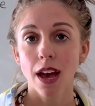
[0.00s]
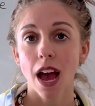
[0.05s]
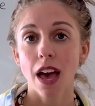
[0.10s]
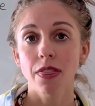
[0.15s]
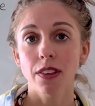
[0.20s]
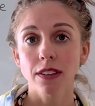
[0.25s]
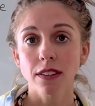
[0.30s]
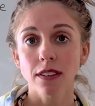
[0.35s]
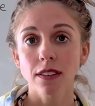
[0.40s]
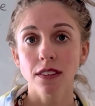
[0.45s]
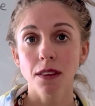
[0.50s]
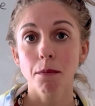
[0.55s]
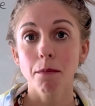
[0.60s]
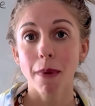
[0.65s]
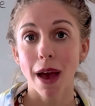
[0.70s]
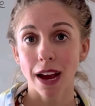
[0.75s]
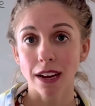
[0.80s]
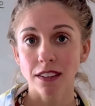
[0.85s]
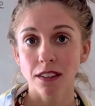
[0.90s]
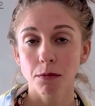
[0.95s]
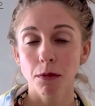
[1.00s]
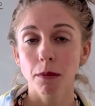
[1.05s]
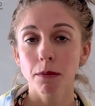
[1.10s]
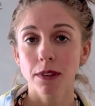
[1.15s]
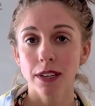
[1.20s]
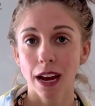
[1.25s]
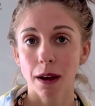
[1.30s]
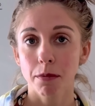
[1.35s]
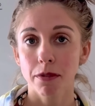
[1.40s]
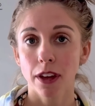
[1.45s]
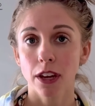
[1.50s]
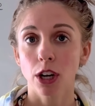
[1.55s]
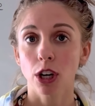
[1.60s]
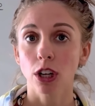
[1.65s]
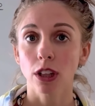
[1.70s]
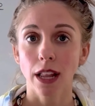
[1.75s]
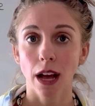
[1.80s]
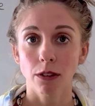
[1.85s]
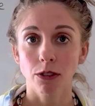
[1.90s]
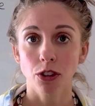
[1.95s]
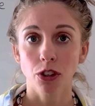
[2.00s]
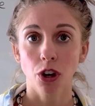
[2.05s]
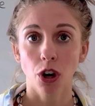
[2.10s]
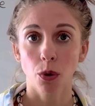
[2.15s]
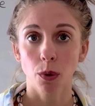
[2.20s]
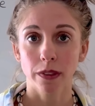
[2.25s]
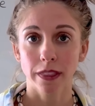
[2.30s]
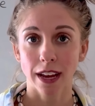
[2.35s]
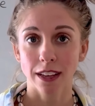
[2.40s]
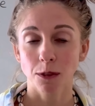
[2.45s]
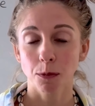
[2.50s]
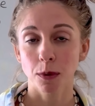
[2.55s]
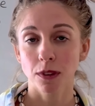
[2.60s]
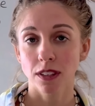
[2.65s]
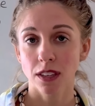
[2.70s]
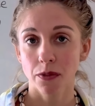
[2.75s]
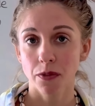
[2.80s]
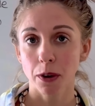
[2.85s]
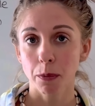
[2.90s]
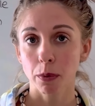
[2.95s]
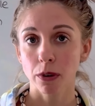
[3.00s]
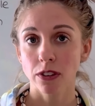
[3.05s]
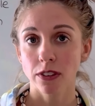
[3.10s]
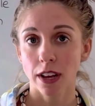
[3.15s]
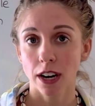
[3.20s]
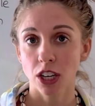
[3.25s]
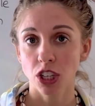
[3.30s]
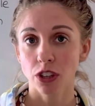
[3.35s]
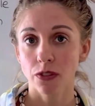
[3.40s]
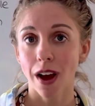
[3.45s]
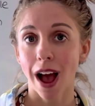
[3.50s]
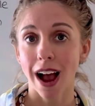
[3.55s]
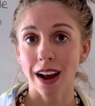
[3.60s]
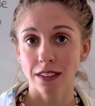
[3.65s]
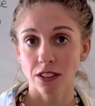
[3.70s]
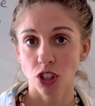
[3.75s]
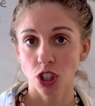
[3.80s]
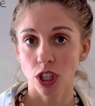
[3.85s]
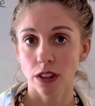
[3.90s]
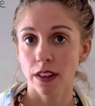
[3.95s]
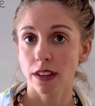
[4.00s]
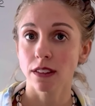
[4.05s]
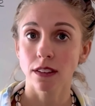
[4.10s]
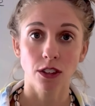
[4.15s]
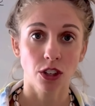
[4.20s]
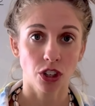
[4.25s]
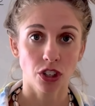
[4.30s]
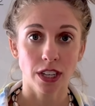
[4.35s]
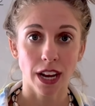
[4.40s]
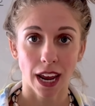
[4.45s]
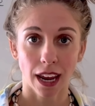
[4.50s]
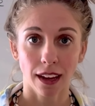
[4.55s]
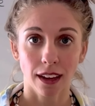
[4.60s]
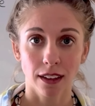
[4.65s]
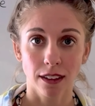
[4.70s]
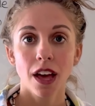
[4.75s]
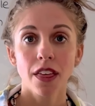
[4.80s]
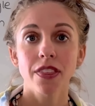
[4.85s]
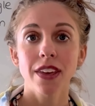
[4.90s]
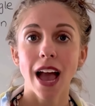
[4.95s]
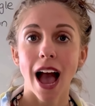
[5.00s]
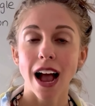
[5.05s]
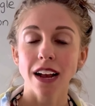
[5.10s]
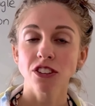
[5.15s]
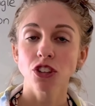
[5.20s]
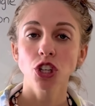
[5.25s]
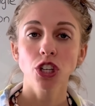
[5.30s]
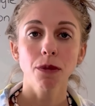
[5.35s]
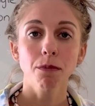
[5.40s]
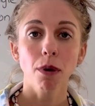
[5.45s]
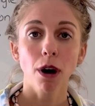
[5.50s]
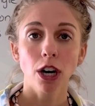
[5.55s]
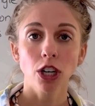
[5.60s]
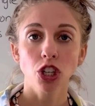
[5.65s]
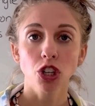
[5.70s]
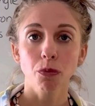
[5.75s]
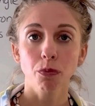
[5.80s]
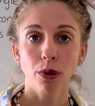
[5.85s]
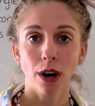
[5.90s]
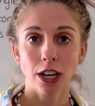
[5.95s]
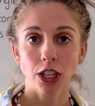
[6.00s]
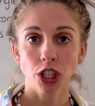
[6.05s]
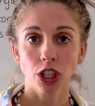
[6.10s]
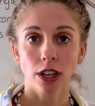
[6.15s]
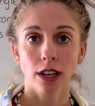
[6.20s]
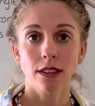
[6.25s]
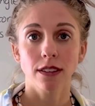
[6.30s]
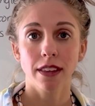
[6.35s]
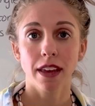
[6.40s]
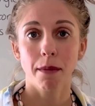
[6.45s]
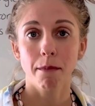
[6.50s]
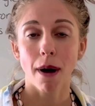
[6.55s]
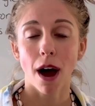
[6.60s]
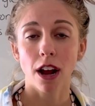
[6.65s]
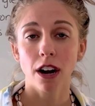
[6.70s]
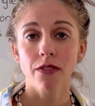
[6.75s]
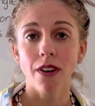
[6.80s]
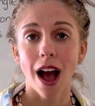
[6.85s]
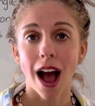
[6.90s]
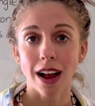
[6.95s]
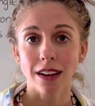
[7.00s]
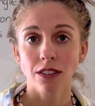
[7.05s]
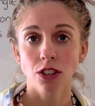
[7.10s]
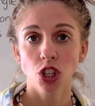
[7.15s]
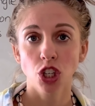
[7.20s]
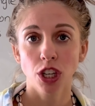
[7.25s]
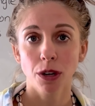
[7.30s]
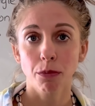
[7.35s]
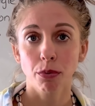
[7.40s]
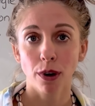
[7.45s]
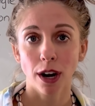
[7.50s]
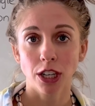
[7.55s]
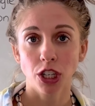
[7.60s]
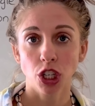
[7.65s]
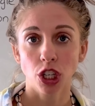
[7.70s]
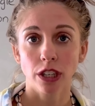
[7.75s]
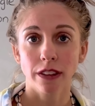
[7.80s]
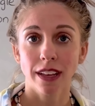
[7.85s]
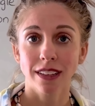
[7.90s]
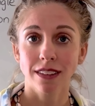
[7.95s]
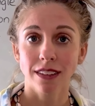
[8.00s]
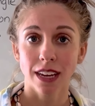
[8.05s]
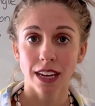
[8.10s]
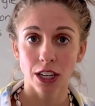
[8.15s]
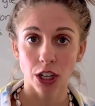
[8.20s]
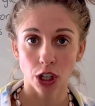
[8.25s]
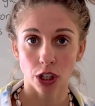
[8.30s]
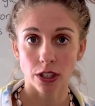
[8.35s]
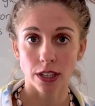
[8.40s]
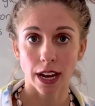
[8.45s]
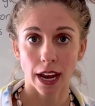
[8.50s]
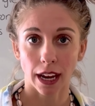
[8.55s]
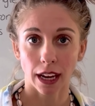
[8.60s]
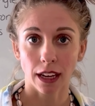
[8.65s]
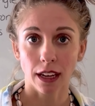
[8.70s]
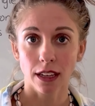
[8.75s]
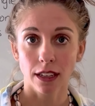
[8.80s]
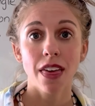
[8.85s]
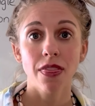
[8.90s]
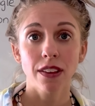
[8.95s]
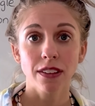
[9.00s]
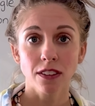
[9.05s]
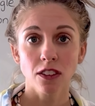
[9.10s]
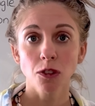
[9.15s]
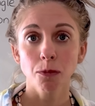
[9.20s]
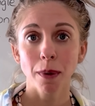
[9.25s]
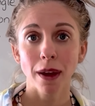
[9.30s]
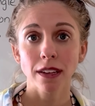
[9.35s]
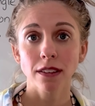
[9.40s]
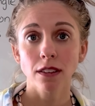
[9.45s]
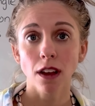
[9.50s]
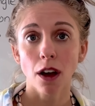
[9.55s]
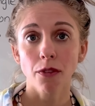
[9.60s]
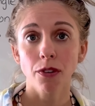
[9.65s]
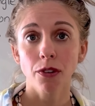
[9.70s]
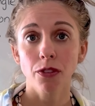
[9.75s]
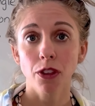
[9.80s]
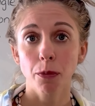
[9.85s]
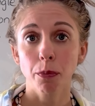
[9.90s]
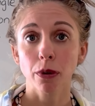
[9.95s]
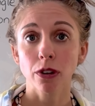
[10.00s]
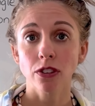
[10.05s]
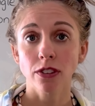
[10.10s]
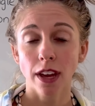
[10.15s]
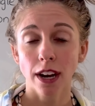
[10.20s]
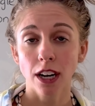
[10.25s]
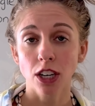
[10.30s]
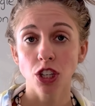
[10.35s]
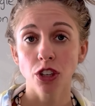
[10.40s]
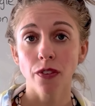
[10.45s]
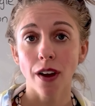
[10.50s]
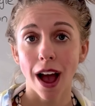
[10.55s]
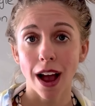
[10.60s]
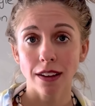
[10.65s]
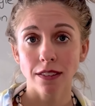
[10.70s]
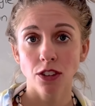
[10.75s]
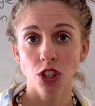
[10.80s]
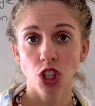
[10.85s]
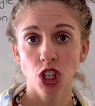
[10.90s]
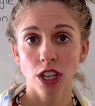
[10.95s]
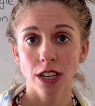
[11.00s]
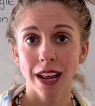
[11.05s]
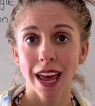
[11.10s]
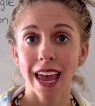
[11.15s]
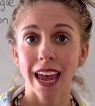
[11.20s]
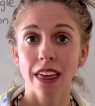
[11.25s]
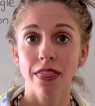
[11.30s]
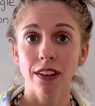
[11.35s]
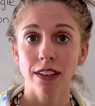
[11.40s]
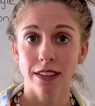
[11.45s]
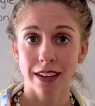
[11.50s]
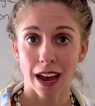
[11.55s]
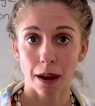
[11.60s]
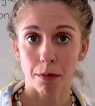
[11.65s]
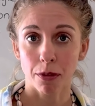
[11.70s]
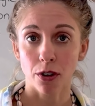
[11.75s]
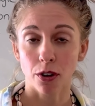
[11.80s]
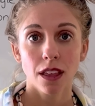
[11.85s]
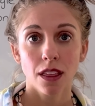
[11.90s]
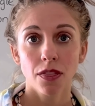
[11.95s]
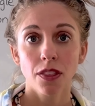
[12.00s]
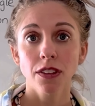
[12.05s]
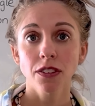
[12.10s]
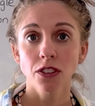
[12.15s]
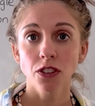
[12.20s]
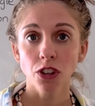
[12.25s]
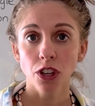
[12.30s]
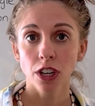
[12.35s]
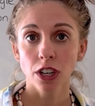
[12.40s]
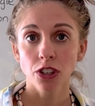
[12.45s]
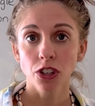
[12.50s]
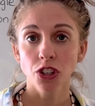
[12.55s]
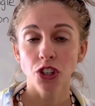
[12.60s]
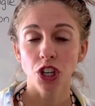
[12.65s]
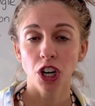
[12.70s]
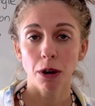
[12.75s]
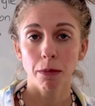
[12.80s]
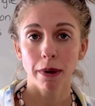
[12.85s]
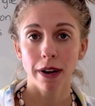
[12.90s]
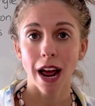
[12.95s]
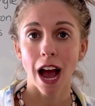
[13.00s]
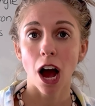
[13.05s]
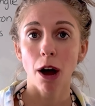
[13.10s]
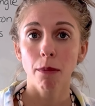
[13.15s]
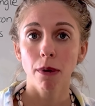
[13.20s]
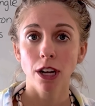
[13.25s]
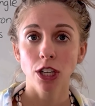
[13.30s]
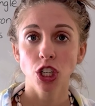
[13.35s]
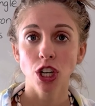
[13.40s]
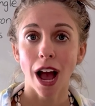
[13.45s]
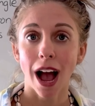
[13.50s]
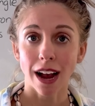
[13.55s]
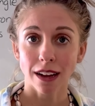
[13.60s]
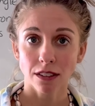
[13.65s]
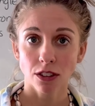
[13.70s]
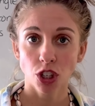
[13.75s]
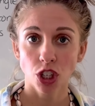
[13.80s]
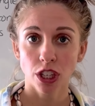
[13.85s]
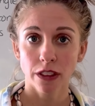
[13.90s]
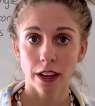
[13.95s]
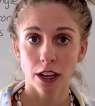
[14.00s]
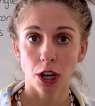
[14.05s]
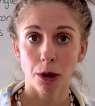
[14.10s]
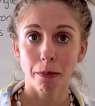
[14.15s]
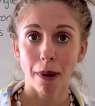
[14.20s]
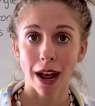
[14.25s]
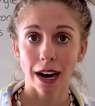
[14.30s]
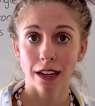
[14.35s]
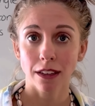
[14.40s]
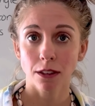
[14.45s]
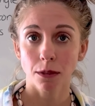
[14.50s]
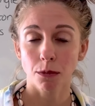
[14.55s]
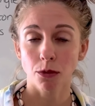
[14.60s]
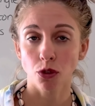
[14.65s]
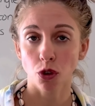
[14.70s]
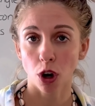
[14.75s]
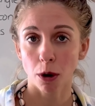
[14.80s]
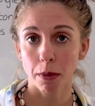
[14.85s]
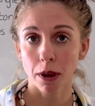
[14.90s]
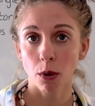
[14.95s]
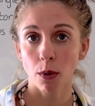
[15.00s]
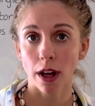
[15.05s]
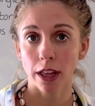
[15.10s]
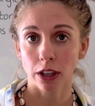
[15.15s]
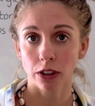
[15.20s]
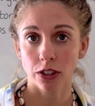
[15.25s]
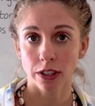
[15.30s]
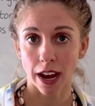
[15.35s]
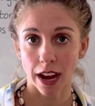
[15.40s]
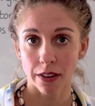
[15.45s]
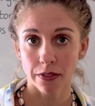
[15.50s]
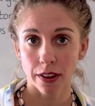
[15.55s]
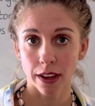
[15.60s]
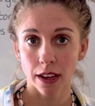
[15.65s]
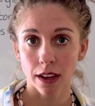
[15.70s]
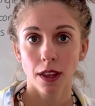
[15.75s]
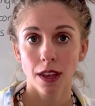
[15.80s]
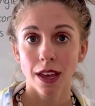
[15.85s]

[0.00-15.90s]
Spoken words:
and this is the maximum depth that you're allowed to go with that specific percentage of oxygen that's in your tank. The oxygen partial pressure is the amount of oxygen pressure that's in your tank, and this is based off of the percentage of oxygen and the depth. This is going to determine how much oxygen that your body is absorbing while you're diving,